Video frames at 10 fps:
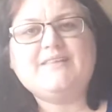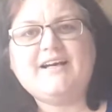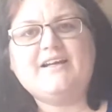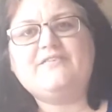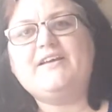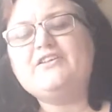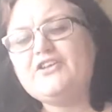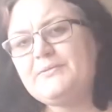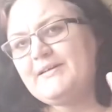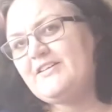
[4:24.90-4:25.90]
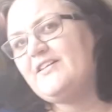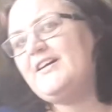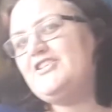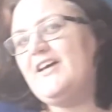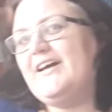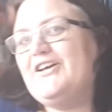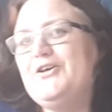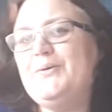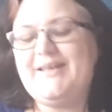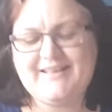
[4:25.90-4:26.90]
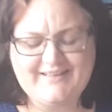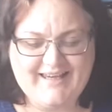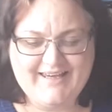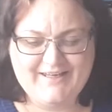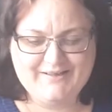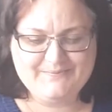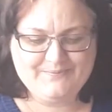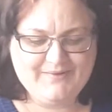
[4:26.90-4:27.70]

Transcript: That kind of thing. So she meets this guy Jack, who is a